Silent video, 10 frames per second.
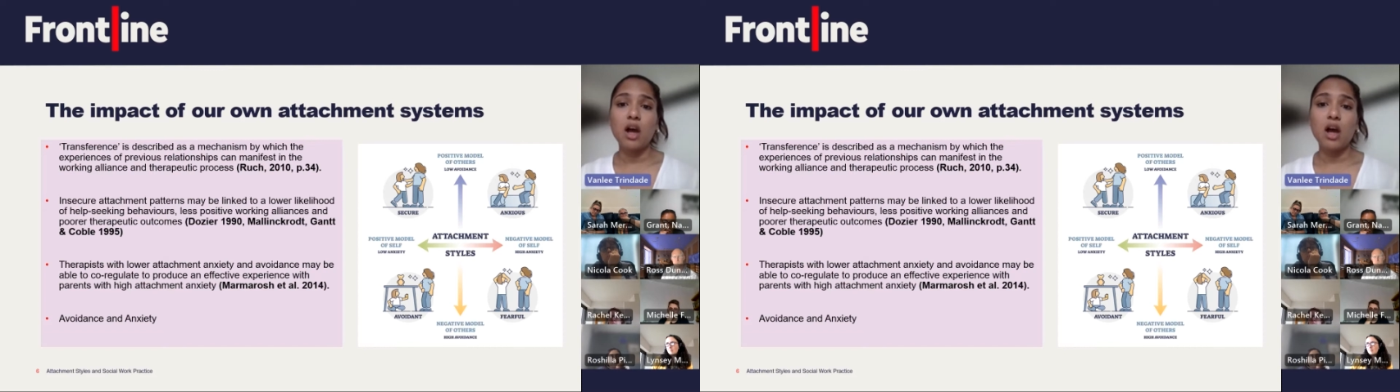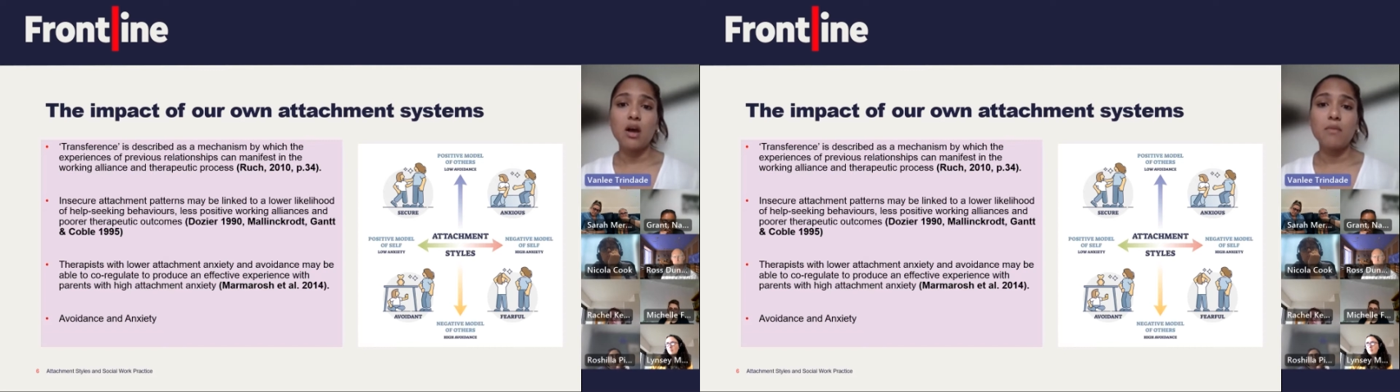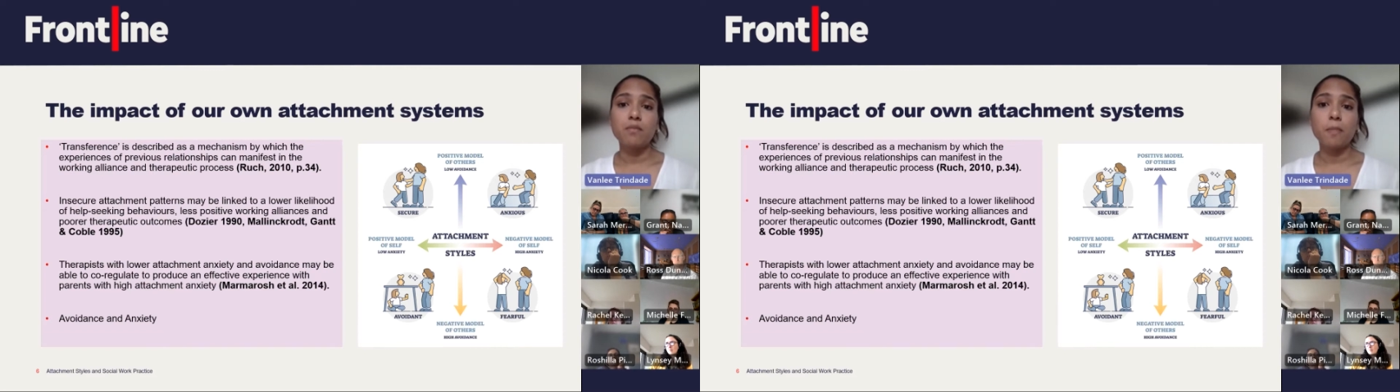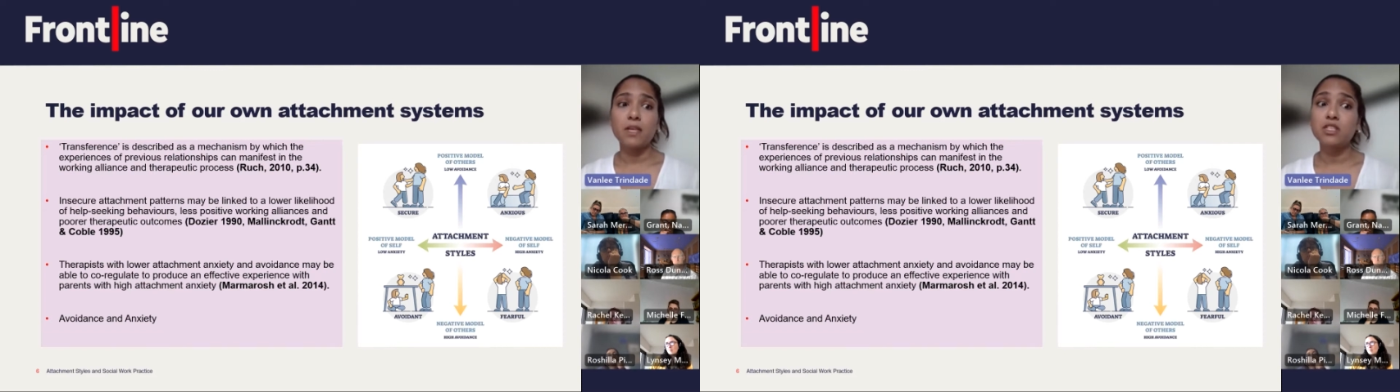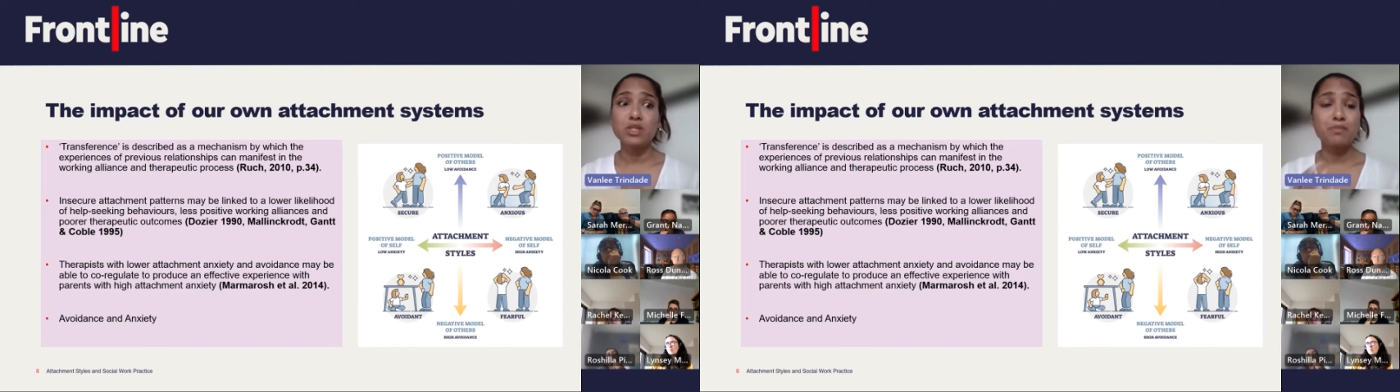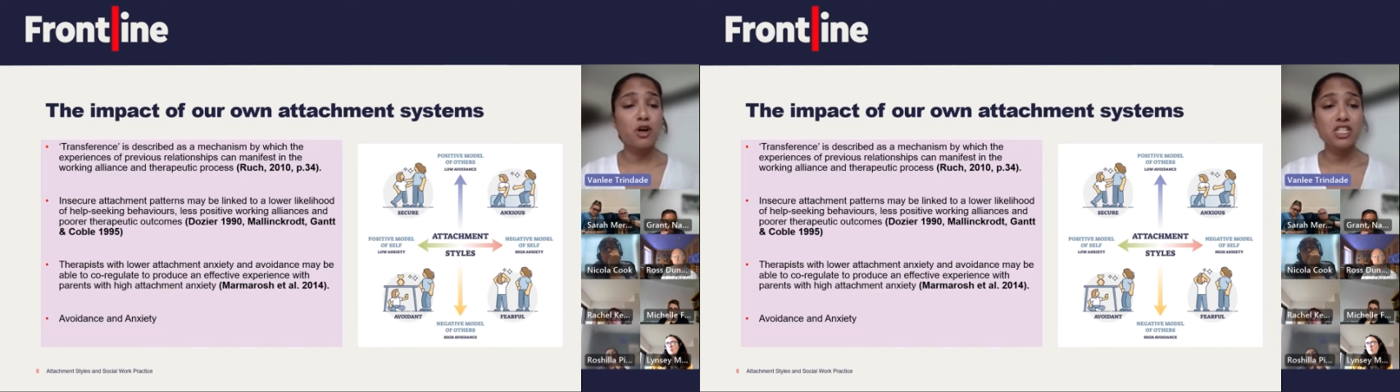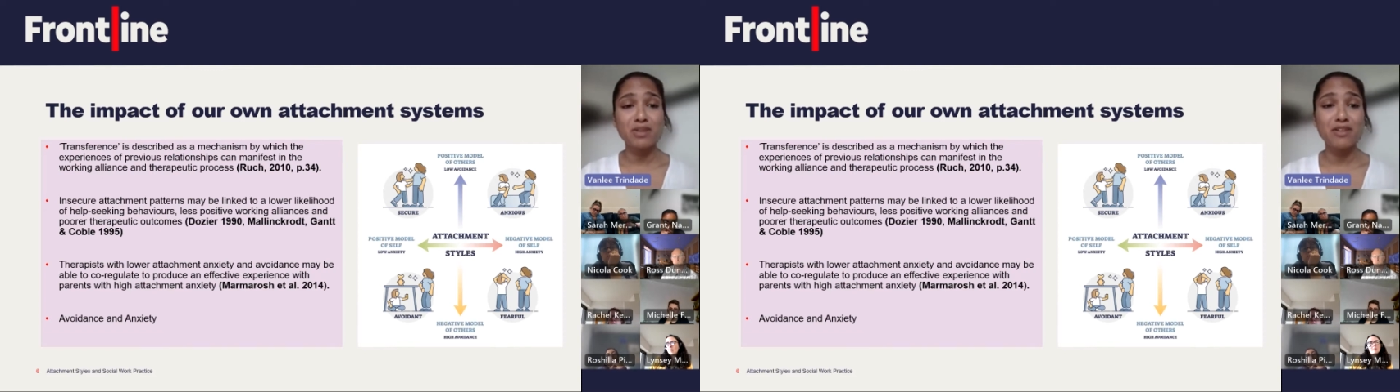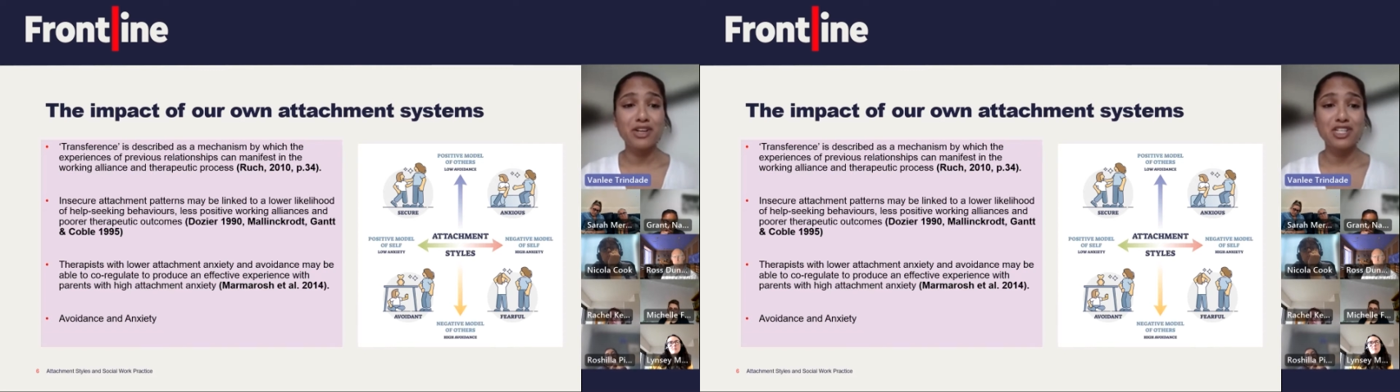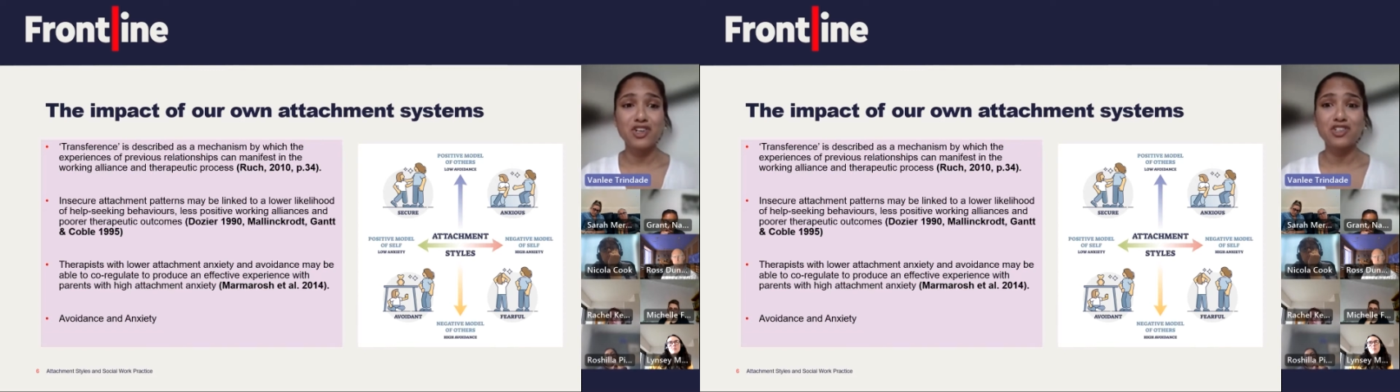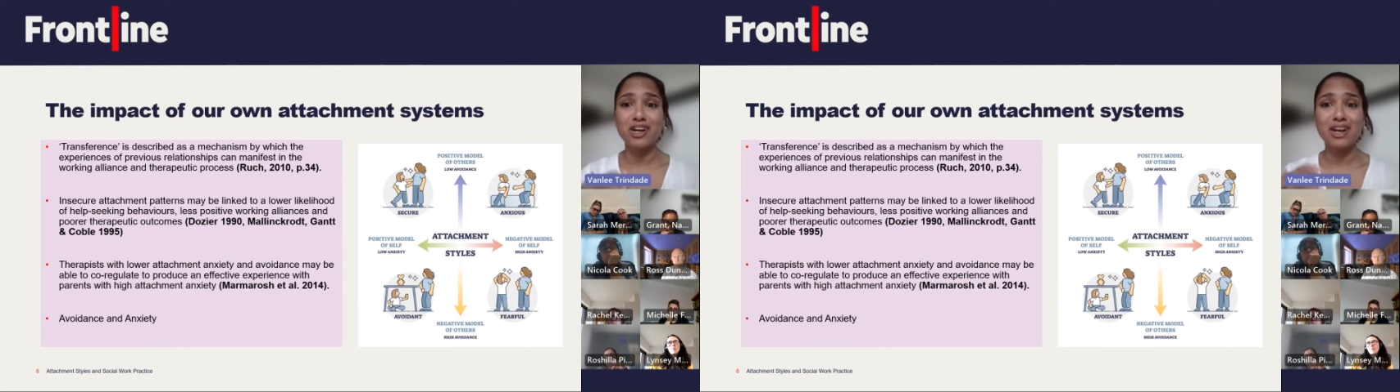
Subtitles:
And so as part of my research,